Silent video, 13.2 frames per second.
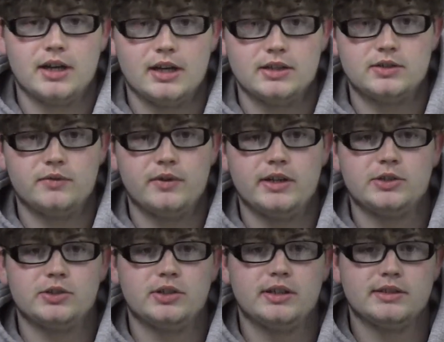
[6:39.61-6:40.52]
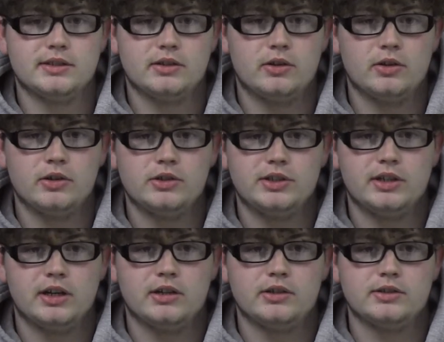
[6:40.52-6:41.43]
Conservation is
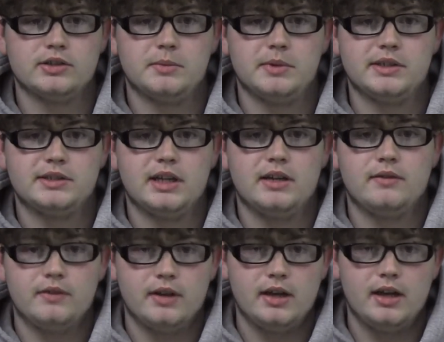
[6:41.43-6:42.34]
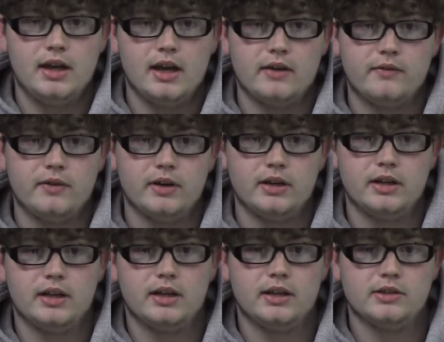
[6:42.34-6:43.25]
encouraging hunters to be safe, have
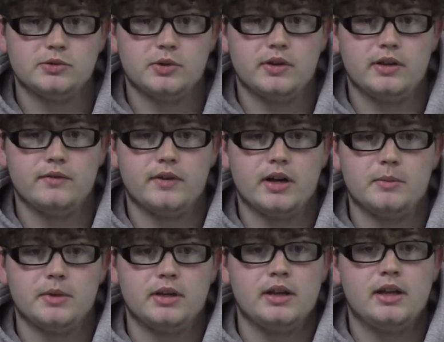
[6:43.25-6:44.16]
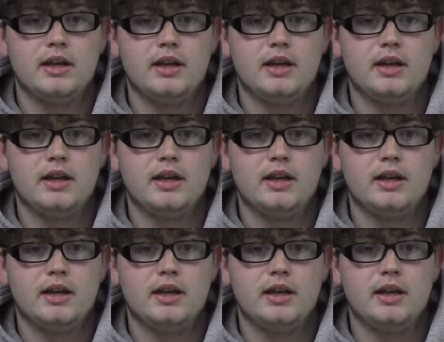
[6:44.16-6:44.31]
fun, and enjoy the environment,